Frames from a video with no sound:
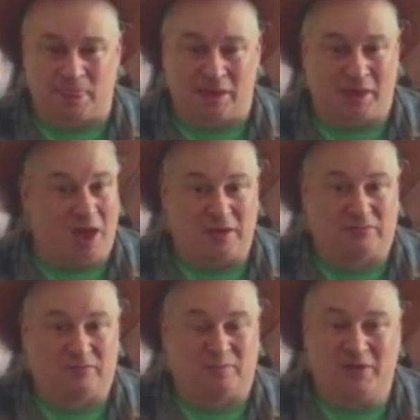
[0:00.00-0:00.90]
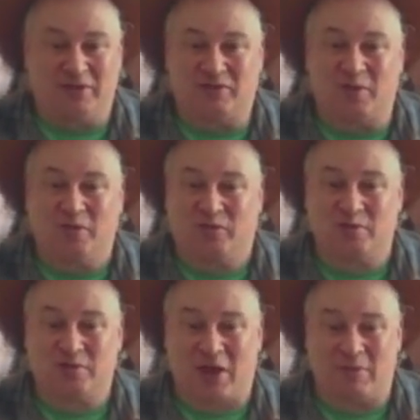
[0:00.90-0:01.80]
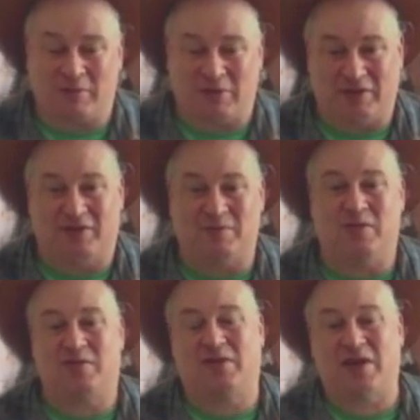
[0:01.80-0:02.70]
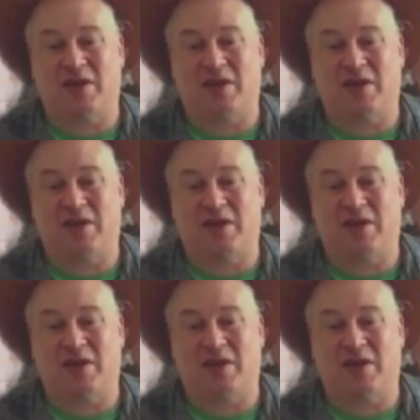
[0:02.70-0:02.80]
yeah, what does old school gaming mean to you? Because